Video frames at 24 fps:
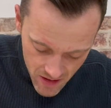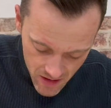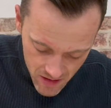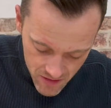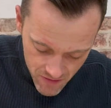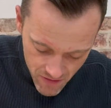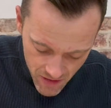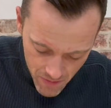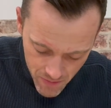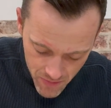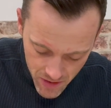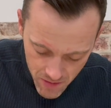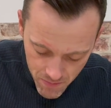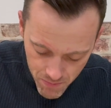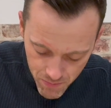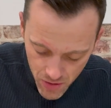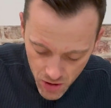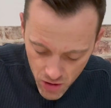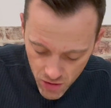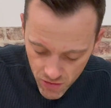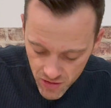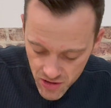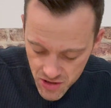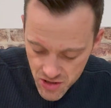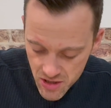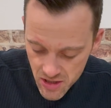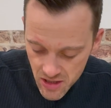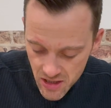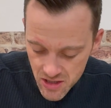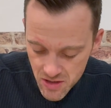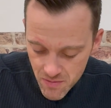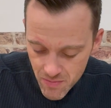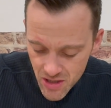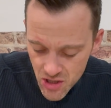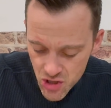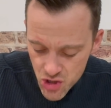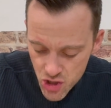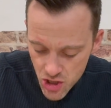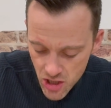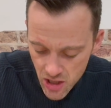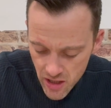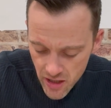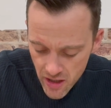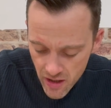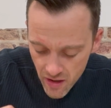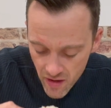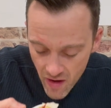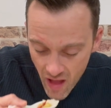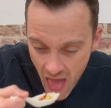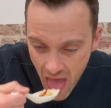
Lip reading: Grab a bit of porridge so there's a bit of chili in.